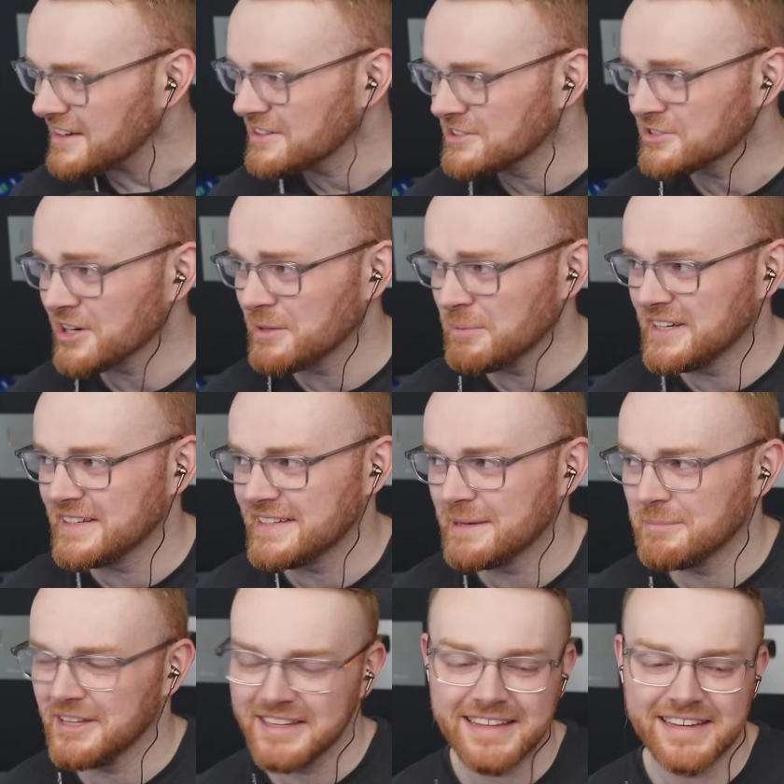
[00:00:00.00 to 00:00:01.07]
Scribbly
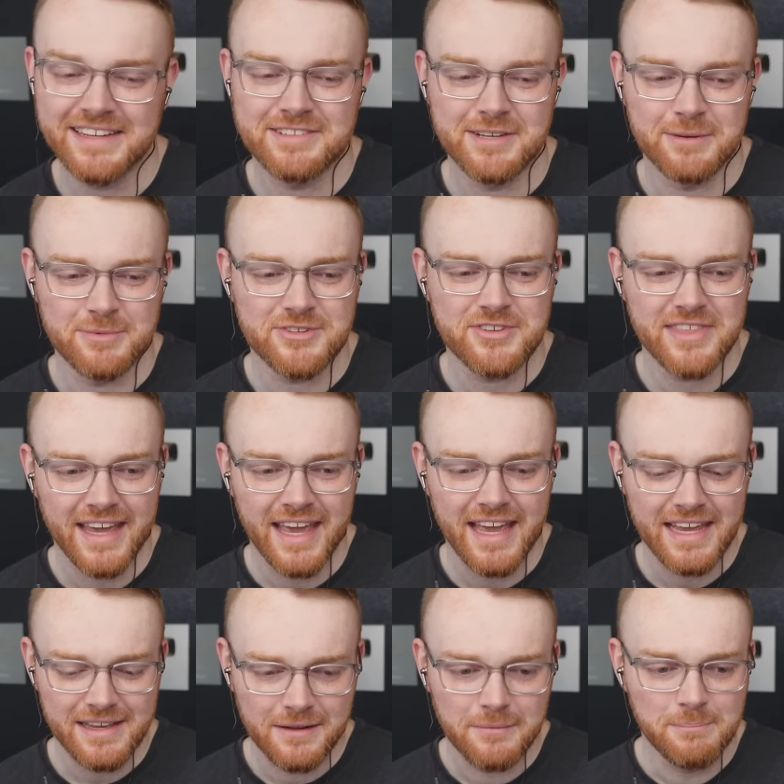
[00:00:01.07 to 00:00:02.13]
Dibbly, thank you so much for the
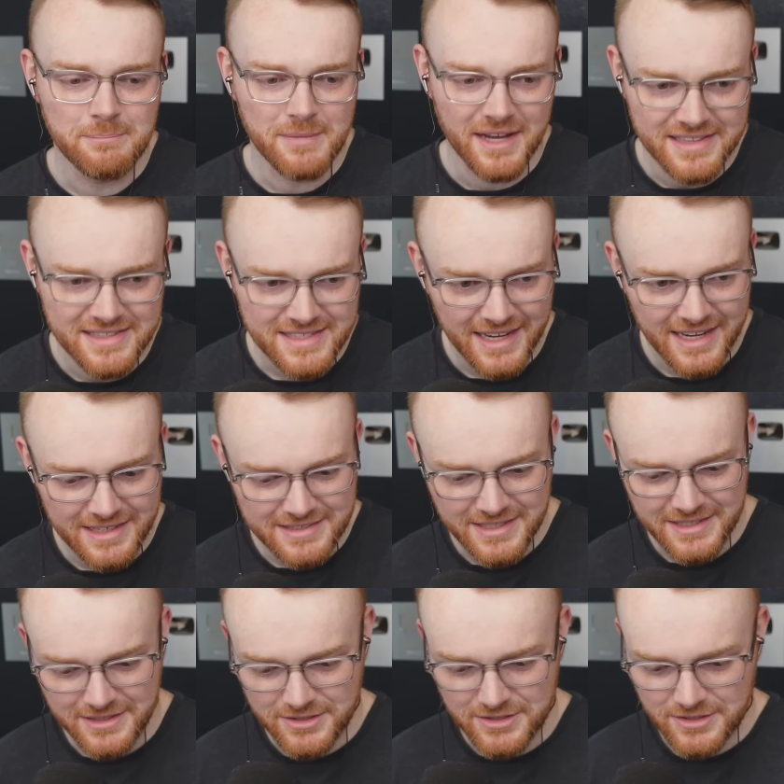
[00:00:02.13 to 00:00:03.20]
eight months at
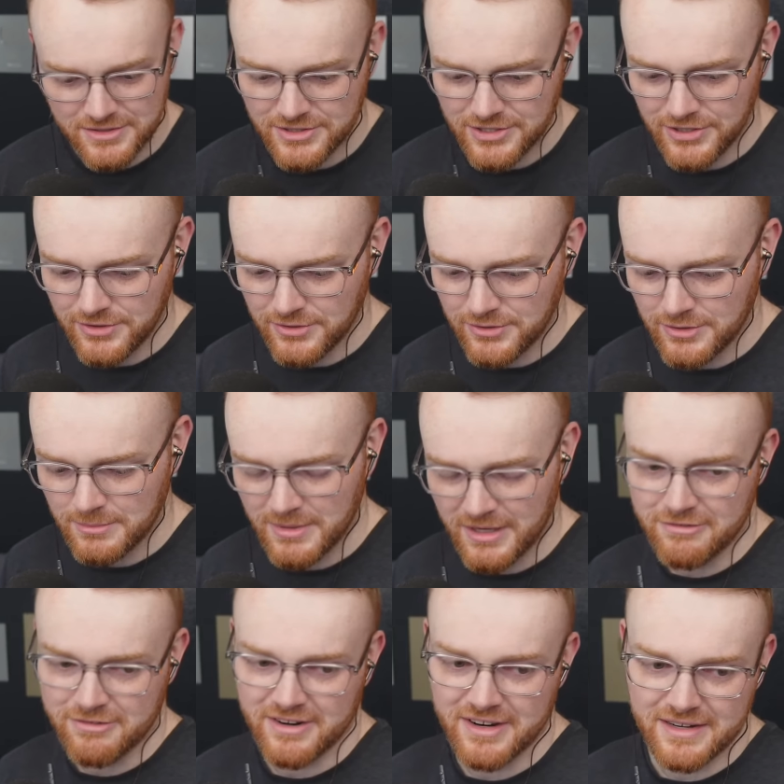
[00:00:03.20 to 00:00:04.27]
tier two, my
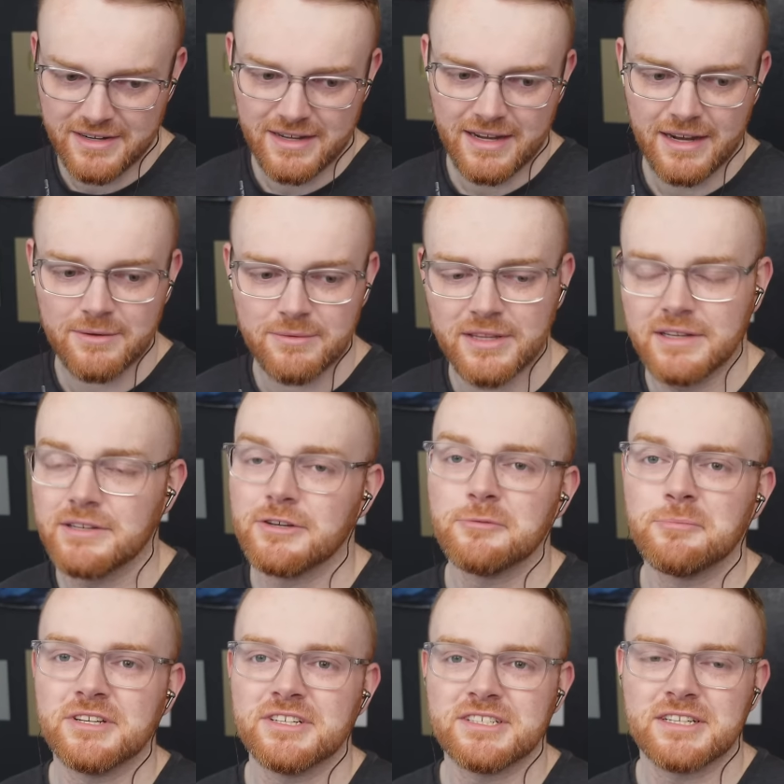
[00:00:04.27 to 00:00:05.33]
friend. I really do
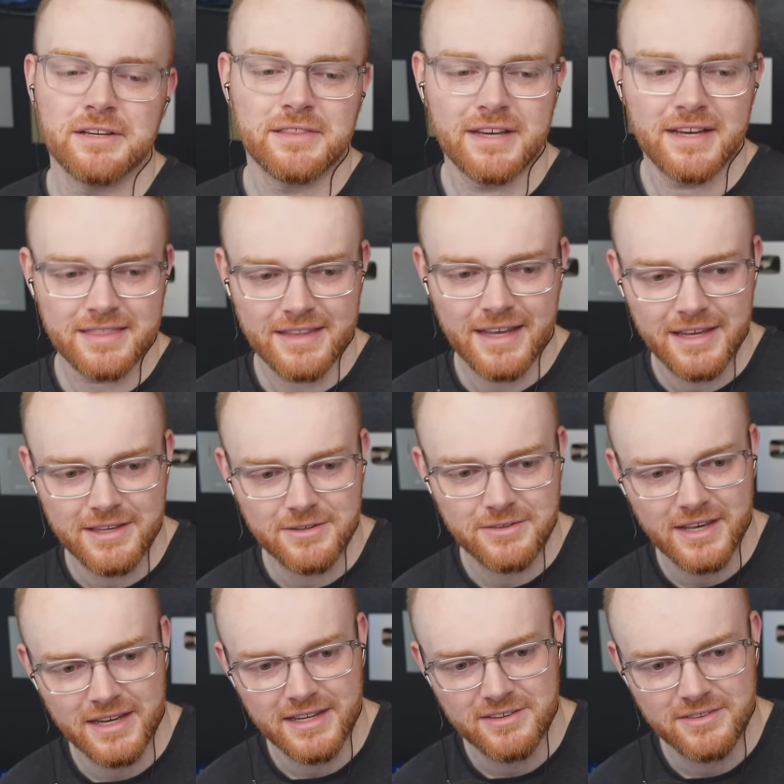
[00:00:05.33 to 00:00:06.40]
appreciate that. Thank you,
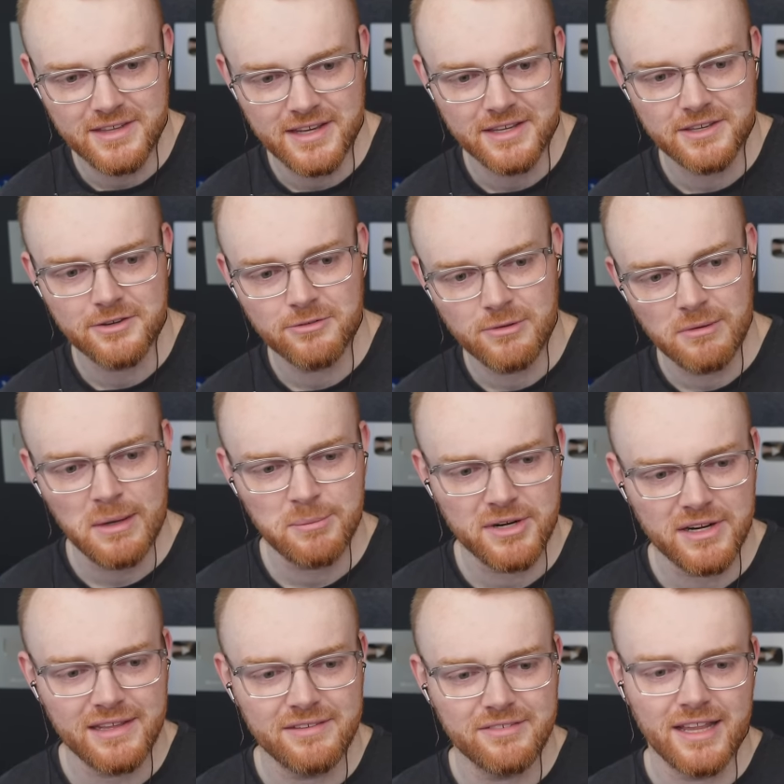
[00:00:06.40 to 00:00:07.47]
thank you, thank you. Remember
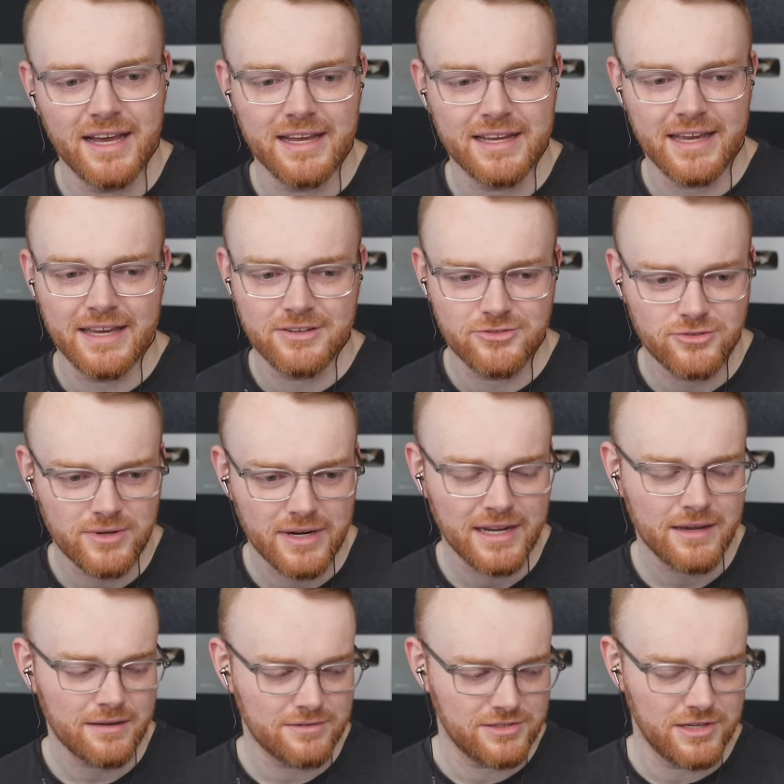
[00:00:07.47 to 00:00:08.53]
to leave a like and
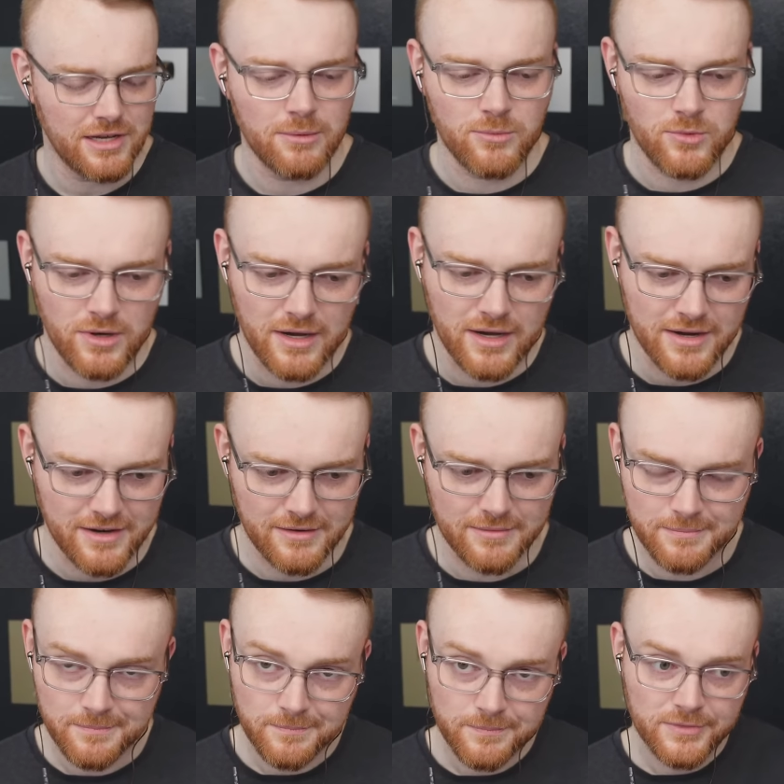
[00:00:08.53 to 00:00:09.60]
drink some water.
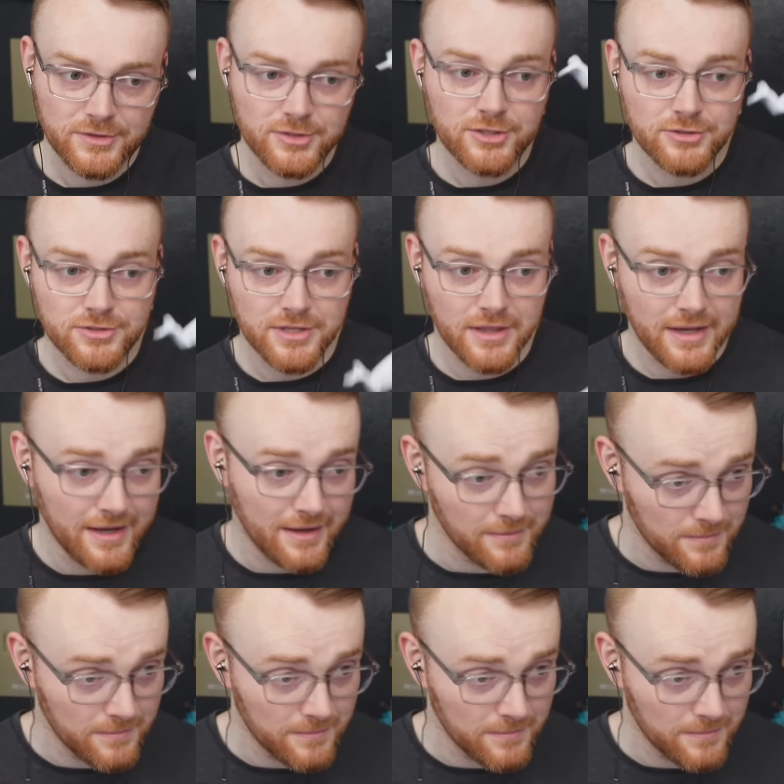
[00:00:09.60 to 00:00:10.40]
Cheers to that.